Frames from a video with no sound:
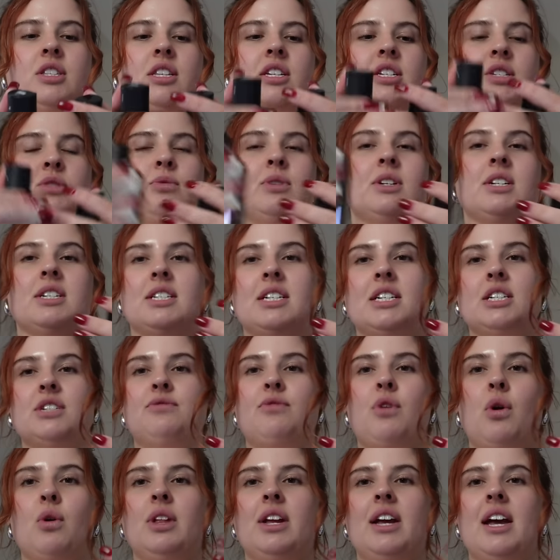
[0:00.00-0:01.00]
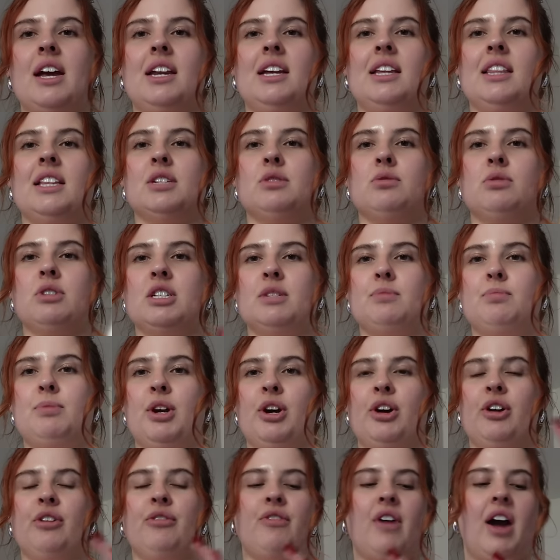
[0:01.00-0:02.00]
This one is exfoliating. This one is
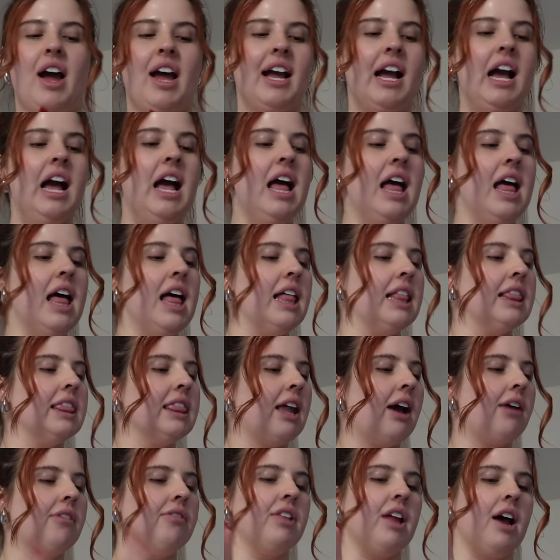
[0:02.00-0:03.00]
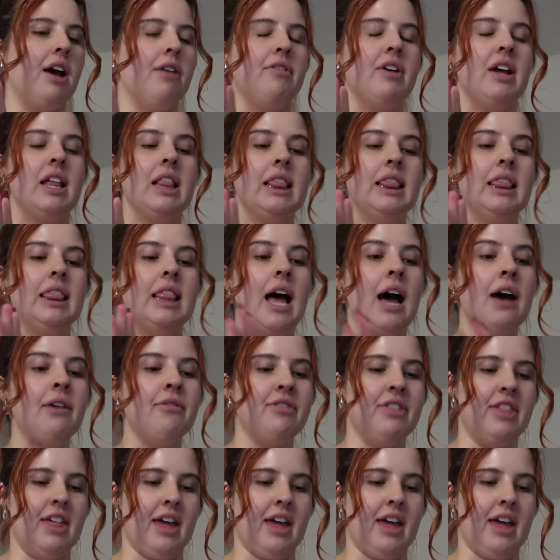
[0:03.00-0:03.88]
purifying. Love, love, love